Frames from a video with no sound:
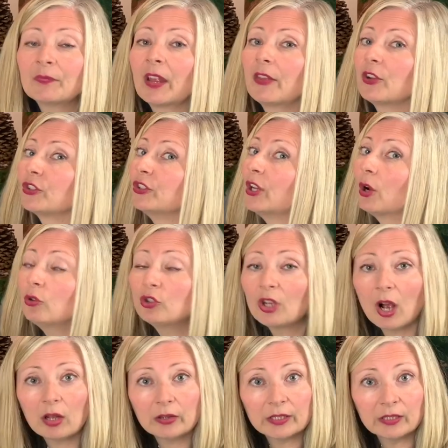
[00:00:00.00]
There's no
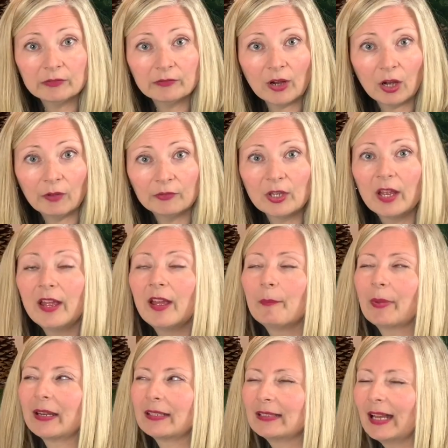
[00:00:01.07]
chocolate involved,
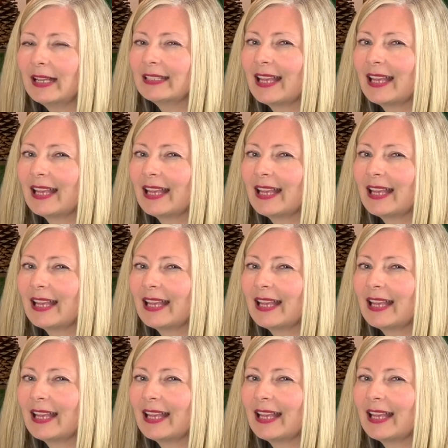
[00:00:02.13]
but it does